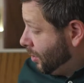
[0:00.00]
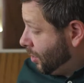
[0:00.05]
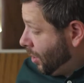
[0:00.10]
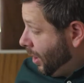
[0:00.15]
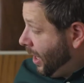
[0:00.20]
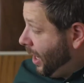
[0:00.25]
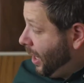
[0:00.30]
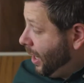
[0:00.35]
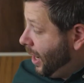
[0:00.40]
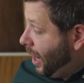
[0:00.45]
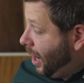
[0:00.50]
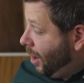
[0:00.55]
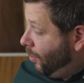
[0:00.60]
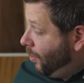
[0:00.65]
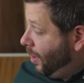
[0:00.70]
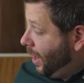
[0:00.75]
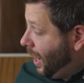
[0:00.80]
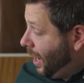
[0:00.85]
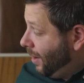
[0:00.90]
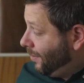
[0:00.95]
So here now
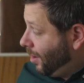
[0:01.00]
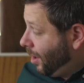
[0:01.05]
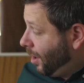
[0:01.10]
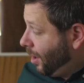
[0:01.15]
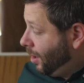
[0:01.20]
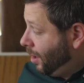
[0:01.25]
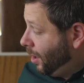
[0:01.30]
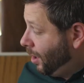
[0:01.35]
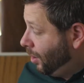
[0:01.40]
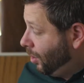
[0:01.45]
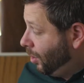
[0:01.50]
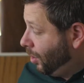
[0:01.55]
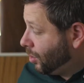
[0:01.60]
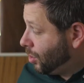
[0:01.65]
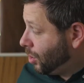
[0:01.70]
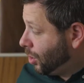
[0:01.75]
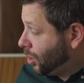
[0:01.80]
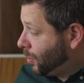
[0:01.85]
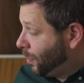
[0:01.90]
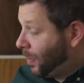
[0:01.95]
we have our
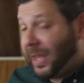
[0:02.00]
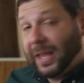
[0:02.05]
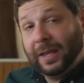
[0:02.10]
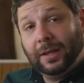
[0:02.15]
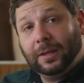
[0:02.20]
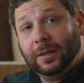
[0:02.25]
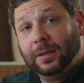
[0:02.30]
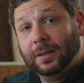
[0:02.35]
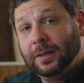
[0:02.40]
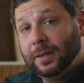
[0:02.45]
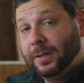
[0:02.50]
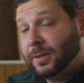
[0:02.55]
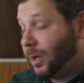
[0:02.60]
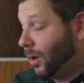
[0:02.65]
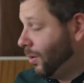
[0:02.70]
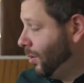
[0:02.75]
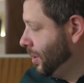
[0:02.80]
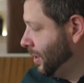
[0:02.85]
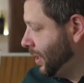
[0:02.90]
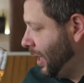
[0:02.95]
Nostos Pink, is
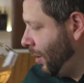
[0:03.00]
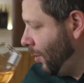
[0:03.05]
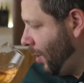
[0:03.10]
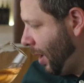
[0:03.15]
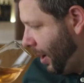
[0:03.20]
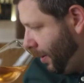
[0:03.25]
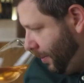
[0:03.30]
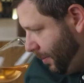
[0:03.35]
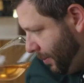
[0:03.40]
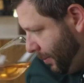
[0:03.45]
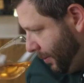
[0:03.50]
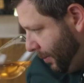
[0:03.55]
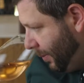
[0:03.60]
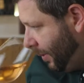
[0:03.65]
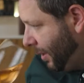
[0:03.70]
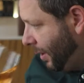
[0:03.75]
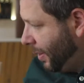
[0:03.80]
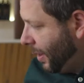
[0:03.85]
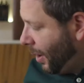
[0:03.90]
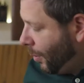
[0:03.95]
our rosé wine
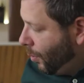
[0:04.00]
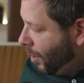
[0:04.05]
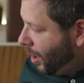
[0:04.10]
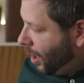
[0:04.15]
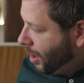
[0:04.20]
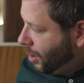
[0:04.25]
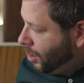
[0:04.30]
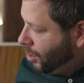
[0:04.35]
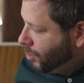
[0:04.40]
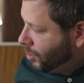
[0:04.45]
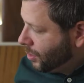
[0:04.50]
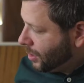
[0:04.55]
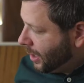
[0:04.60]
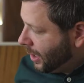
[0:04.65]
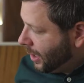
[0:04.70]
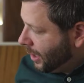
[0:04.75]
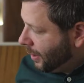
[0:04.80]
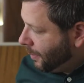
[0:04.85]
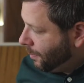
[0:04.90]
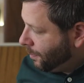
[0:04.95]
that we are
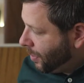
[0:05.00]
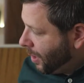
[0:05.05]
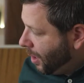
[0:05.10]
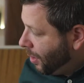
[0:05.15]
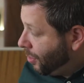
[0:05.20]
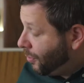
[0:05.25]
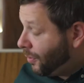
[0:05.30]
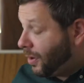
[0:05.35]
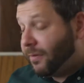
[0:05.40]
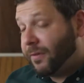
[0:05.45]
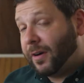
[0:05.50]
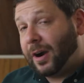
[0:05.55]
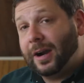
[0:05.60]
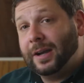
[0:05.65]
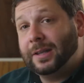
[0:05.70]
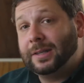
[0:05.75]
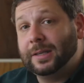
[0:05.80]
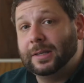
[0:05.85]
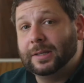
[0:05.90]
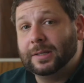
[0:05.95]
using three
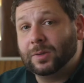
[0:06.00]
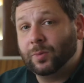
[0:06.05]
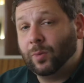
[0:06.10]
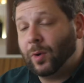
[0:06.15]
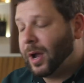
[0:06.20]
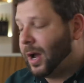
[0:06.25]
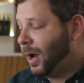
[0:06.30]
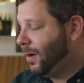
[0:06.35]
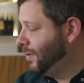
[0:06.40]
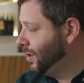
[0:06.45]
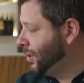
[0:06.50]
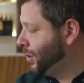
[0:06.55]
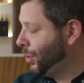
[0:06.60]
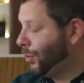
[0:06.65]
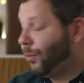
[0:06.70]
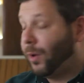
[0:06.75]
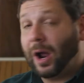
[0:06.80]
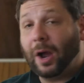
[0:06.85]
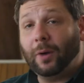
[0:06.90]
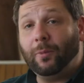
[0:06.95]
varieties. We have
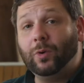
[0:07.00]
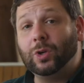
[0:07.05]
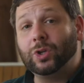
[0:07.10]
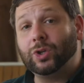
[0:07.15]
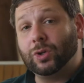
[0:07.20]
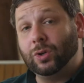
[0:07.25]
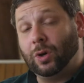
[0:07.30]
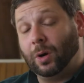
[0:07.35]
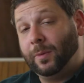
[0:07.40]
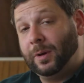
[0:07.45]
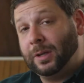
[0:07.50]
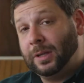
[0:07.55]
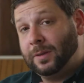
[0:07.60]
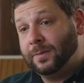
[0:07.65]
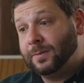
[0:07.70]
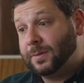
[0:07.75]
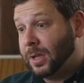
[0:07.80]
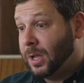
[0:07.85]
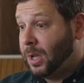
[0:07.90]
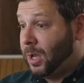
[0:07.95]
Syrah, which normally
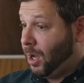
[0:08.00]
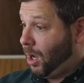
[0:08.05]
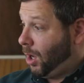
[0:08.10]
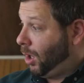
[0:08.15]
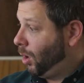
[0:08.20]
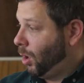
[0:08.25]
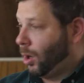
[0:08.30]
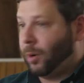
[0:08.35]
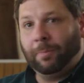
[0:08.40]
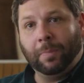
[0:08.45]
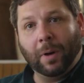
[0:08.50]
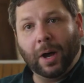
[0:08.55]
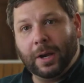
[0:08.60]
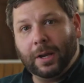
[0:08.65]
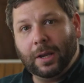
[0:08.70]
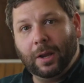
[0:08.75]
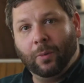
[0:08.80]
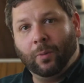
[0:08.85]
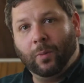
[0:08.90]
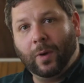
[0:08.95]
gives a lot of
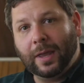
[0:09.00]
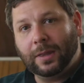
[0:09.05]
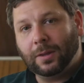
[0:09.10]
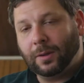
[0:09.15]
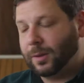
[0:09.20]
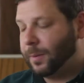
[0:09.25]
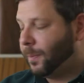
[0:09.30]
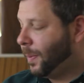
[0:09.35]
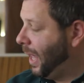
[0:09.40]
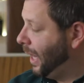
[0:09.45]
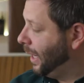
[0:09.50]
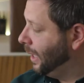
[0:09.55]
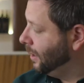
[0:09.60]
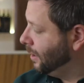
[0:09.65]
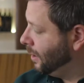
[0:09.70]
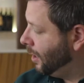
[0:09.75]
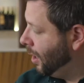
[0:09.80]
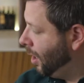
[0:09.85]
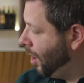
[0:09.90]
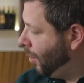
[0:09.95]
body and weight on the palate.
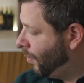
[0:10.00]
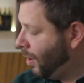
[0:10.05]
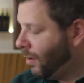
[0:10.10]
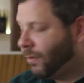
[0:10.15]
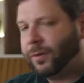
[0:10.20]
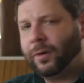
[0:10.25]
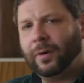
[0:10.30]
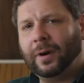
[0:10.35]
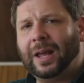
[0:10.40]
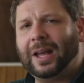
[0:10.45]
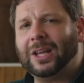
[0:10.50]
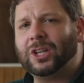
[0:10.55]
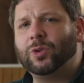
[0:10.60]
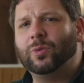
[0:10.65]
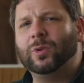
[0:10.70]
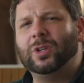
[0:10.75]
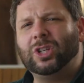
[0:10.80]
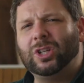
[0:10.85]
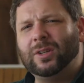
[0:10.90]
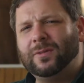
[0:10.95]
We have Grenache,
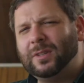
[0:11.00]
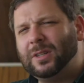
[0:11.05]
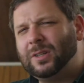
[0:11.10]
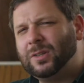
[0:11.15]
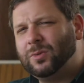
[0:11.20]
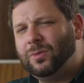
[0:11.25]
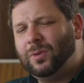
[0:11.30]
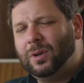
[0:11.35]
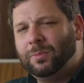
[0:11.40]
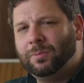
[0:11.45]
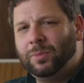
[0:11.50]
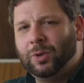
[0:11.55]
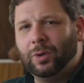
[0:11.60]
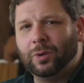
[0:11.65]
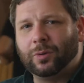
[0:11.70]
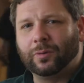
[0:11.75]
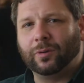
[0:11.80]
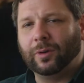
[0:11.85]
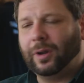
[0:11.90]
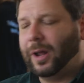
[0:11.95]
which gives this really
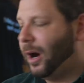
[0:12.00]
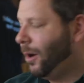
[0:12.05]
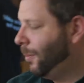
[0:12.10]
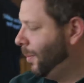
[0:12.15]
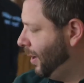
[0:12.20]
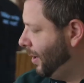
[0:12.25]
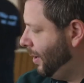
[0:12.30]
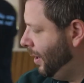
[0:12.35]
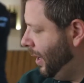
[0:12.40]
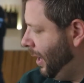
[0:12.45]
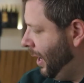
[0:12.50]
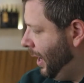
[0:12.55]
beautiful aroma.